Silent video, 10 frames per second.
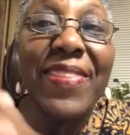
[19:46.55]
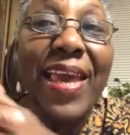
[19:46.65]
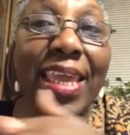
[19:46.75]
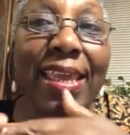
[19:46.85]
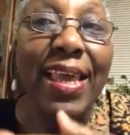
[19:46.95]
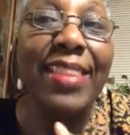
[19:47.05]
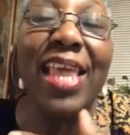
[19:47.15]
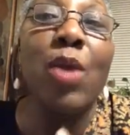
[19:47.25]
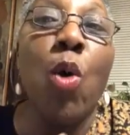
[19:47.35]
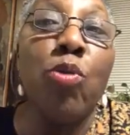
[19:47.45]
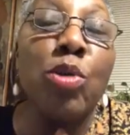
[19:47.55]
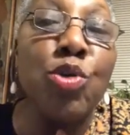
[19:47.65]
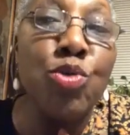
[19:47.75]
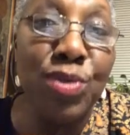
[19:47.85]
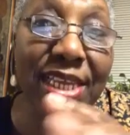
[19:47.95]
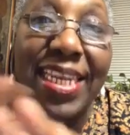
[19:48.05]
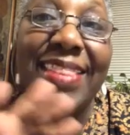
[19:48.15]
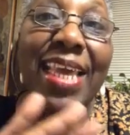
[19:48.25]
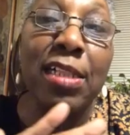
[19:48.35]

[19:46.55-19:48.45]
that they won't lose it, and